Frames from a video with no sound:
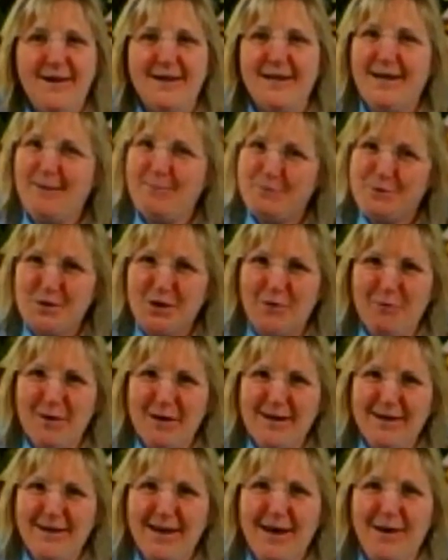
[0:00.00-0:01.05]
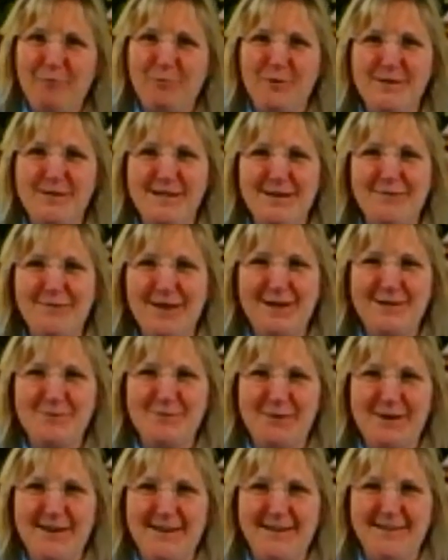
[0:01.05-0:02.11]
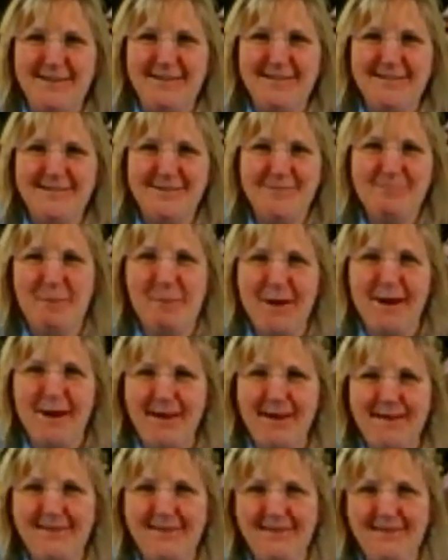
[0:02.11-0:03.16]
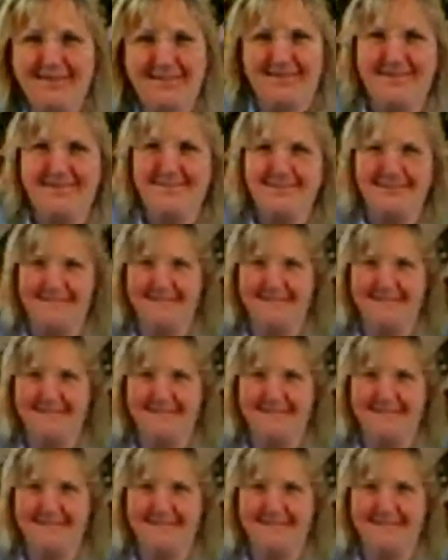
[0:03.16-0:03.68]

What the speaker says: Keep sewing, and we'll see you next week. Bye-bye.